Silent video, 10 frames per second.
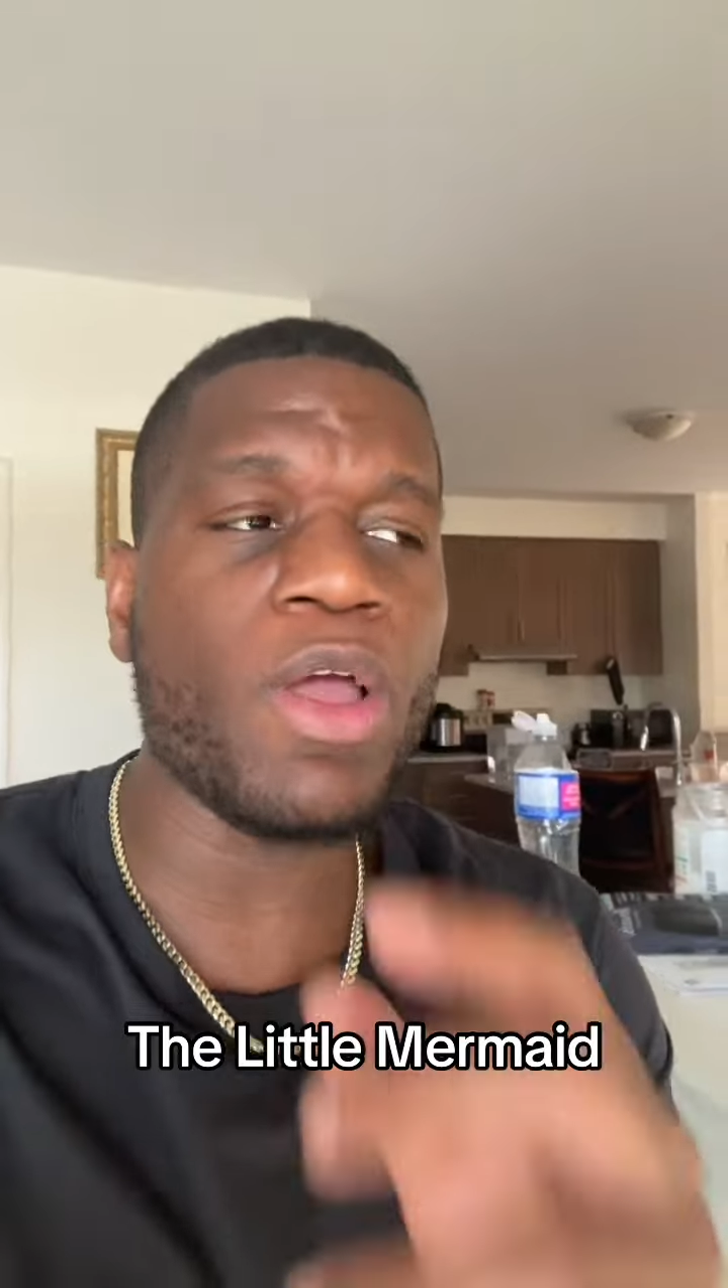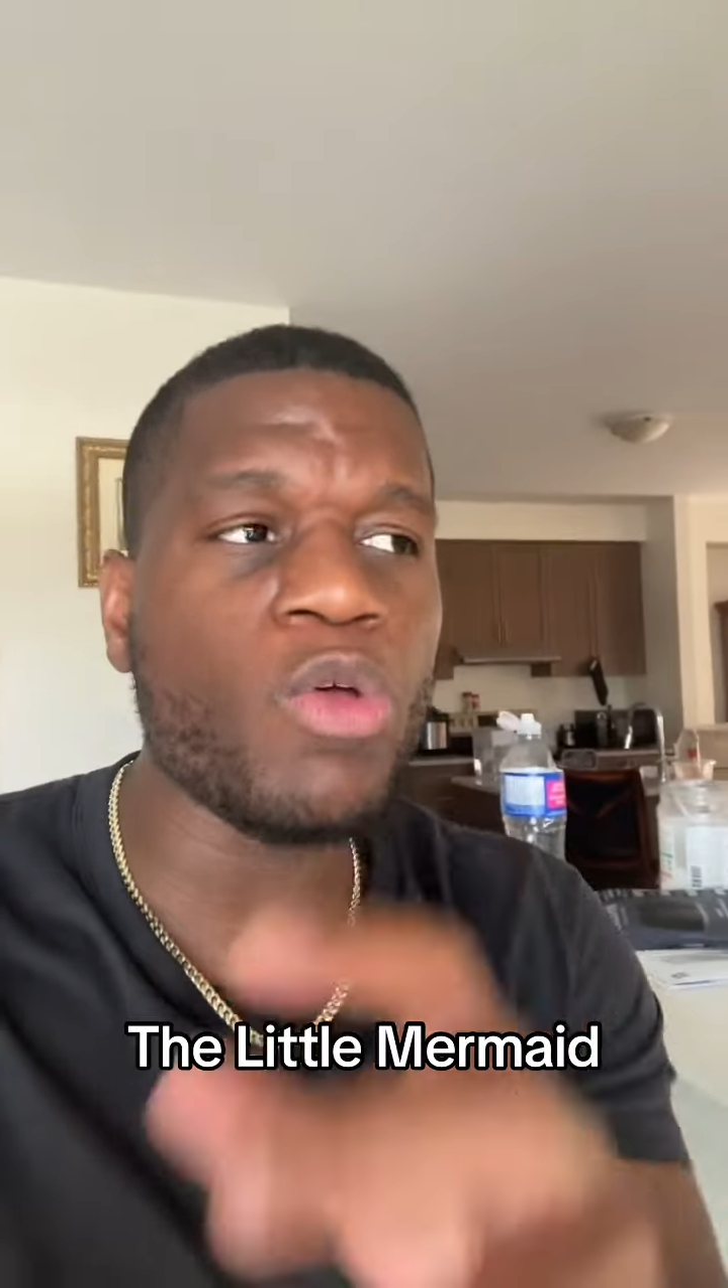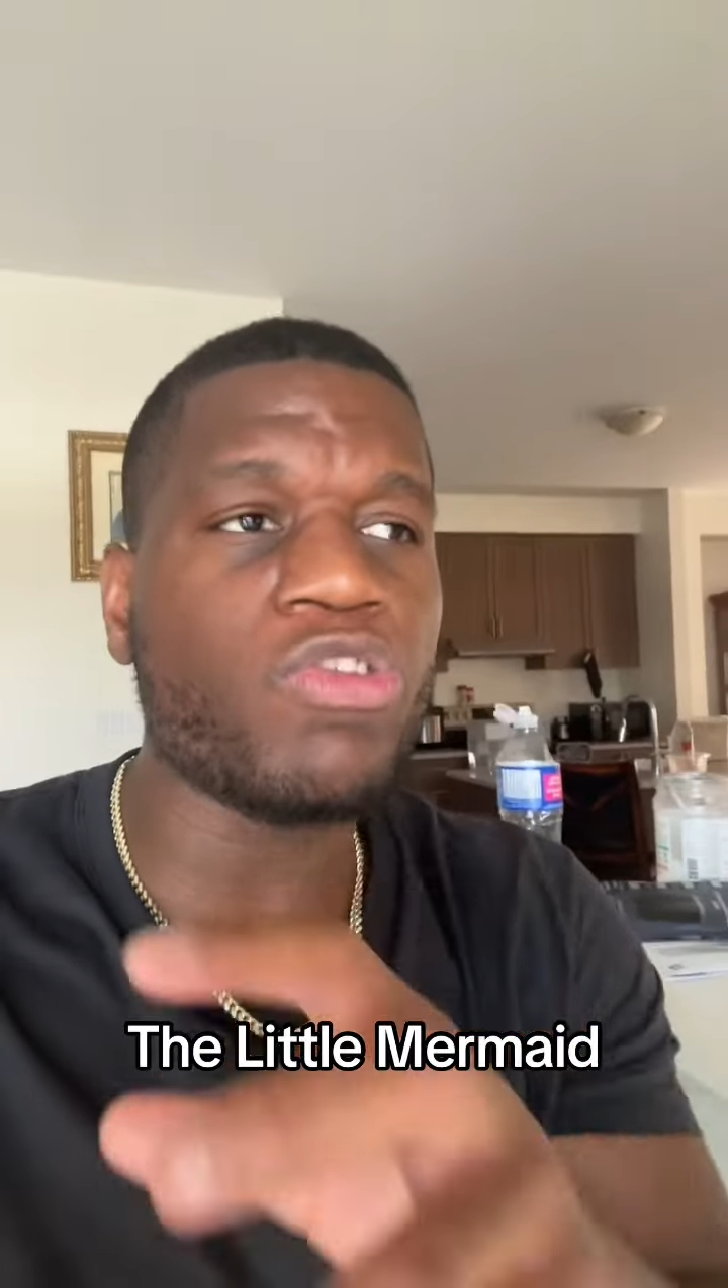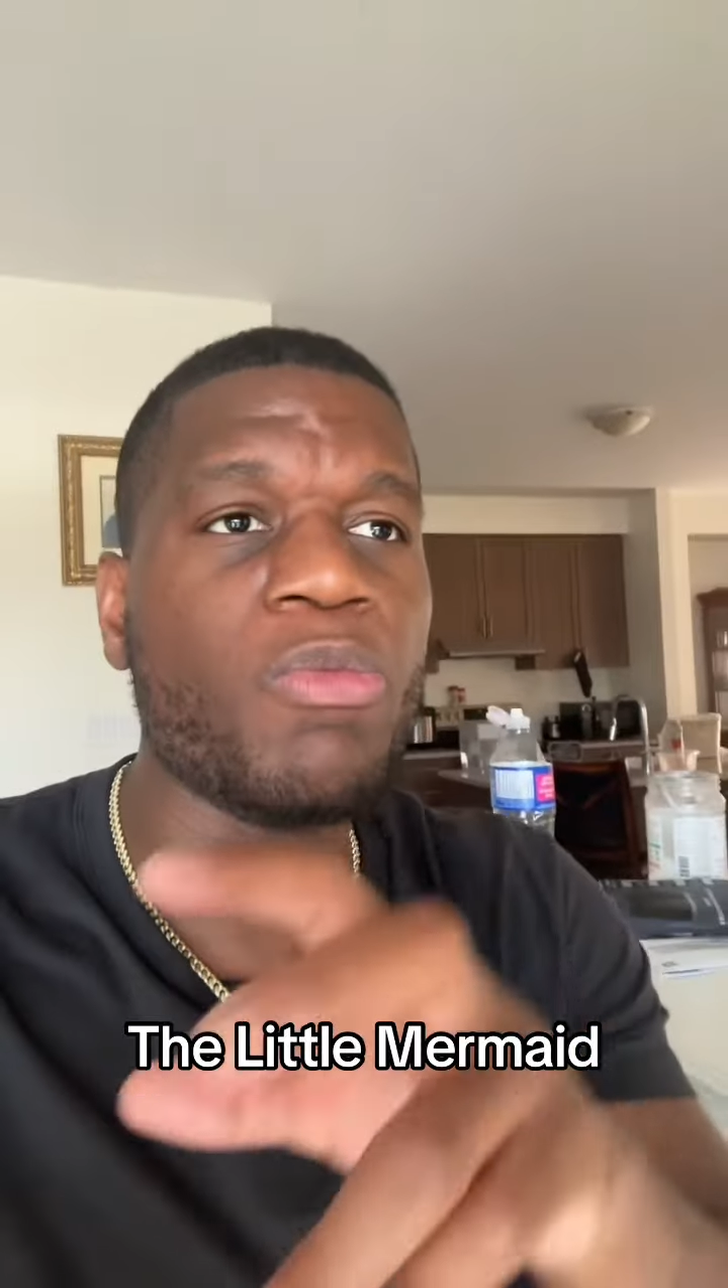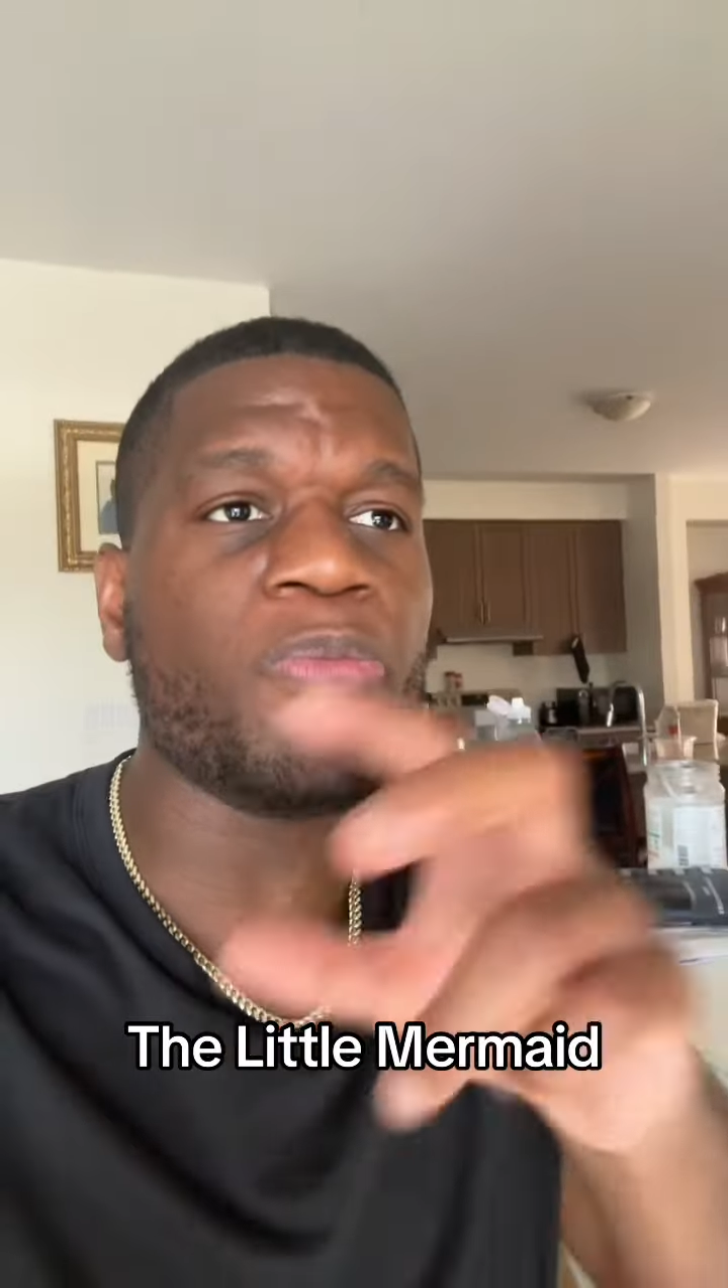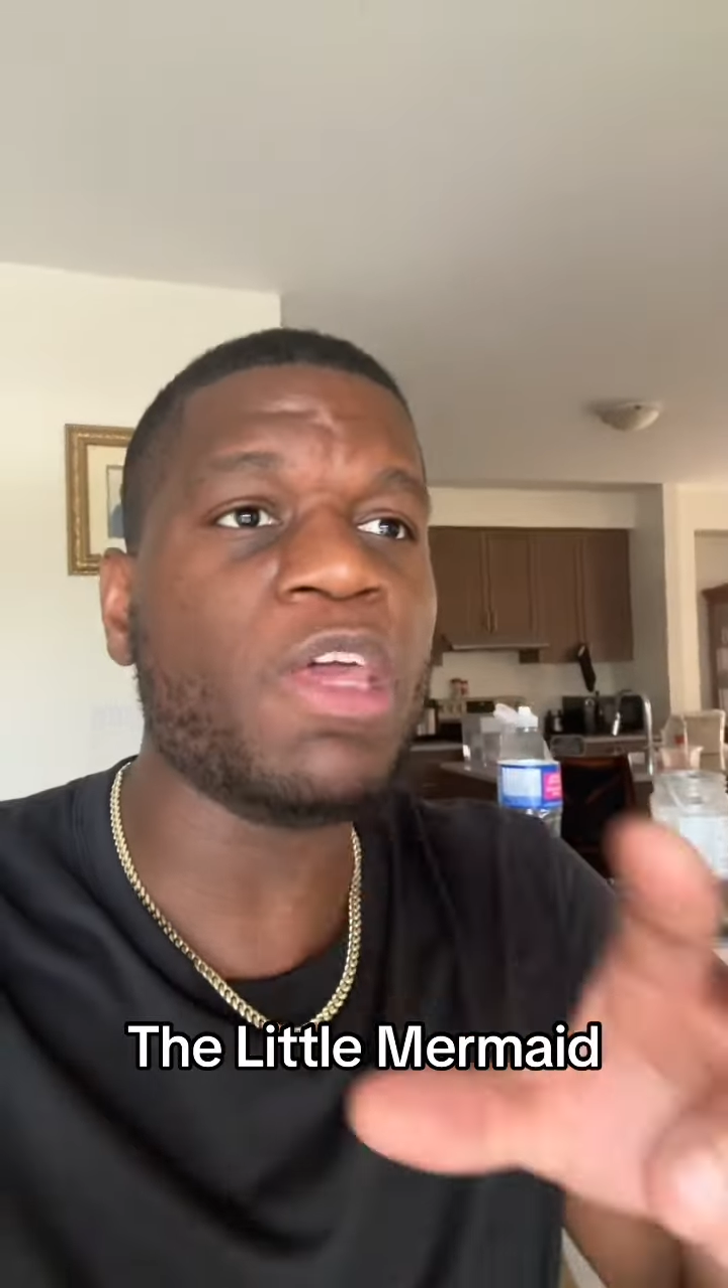There are some